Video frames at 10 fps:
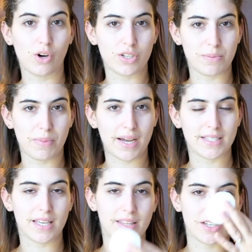cotton
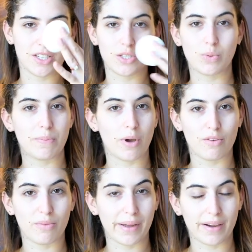pads and then just sweep it
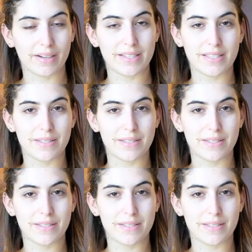over my eyes.